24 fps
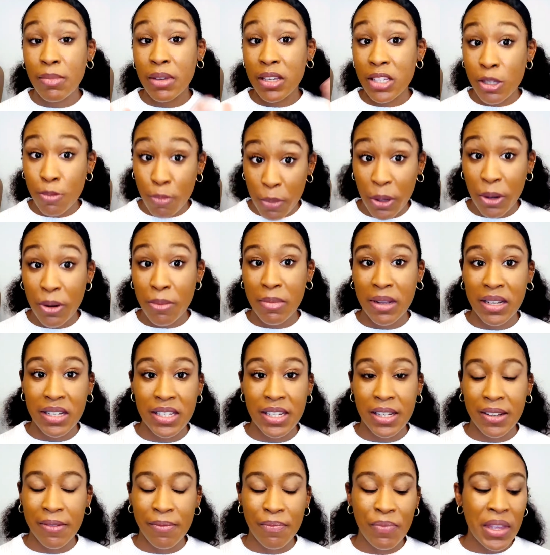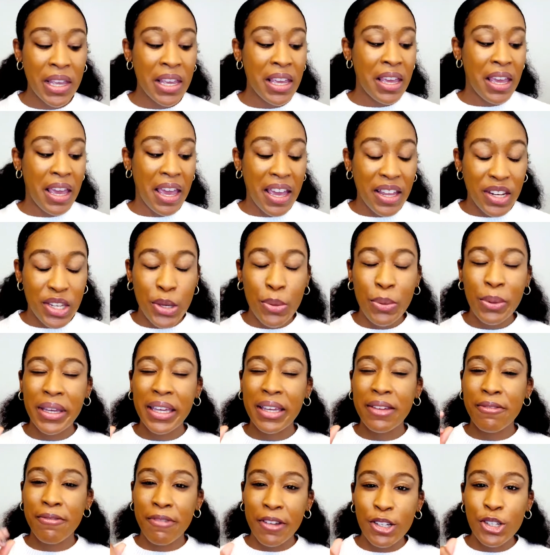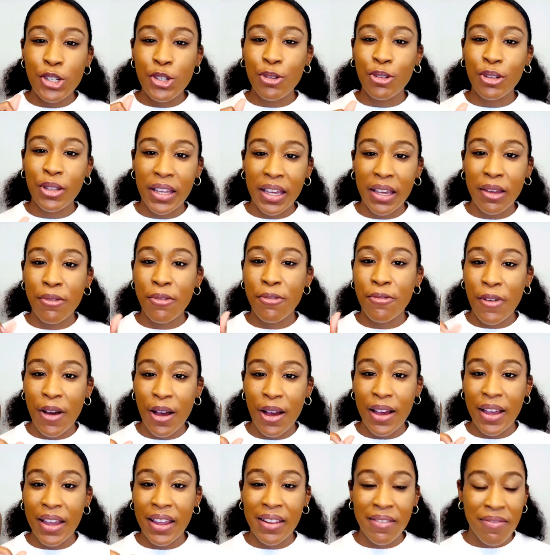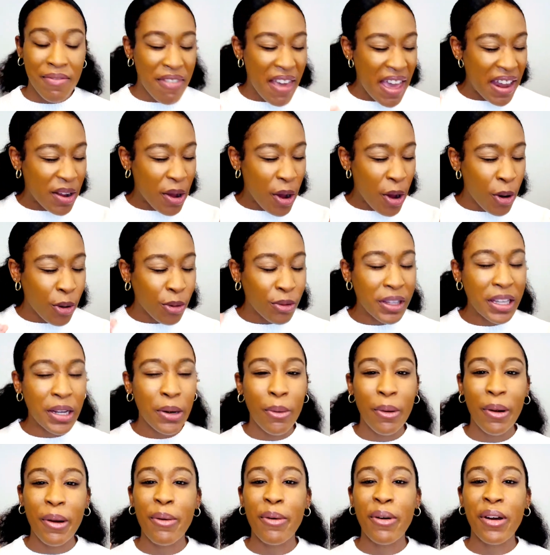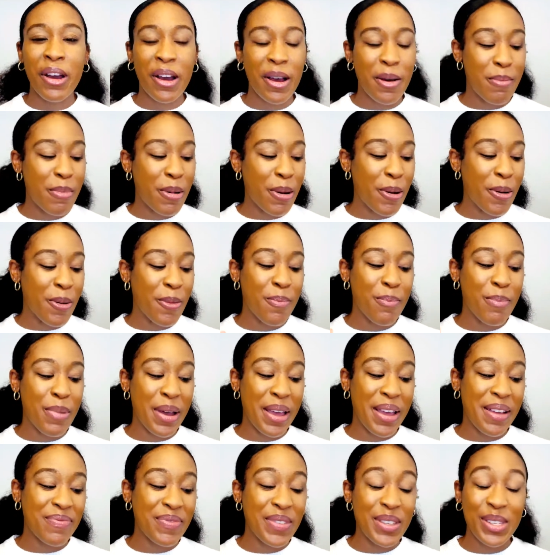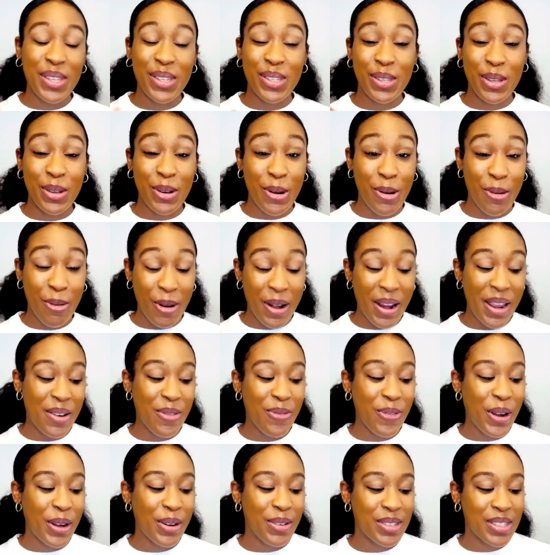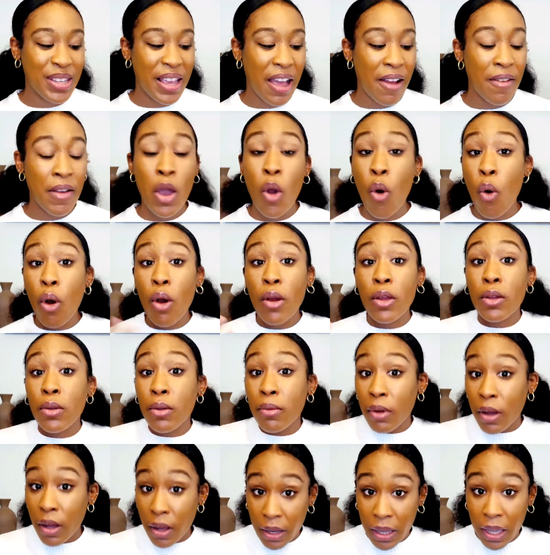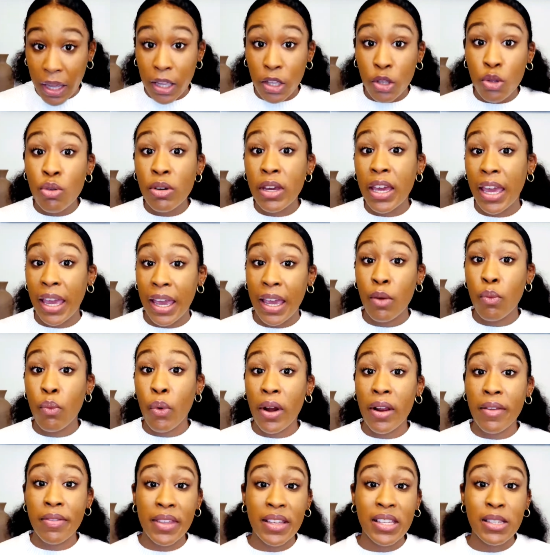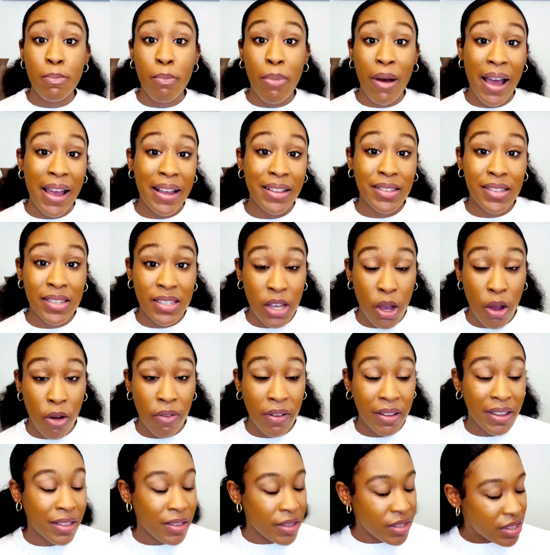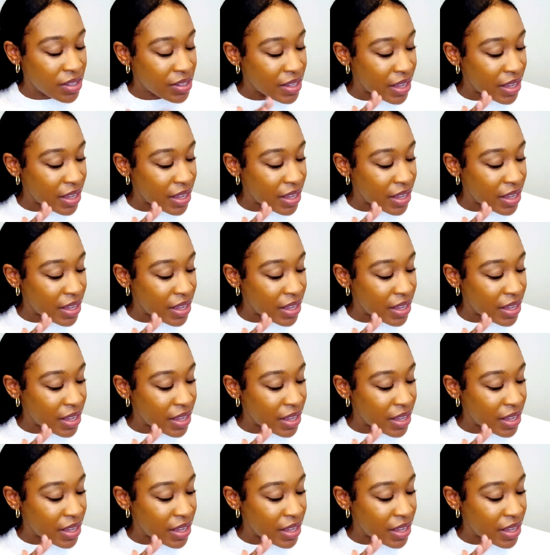experimenting, and you will eventually find that holy grail combo. But this is a great fragrance to have. Again, you can wear this by itself. Again,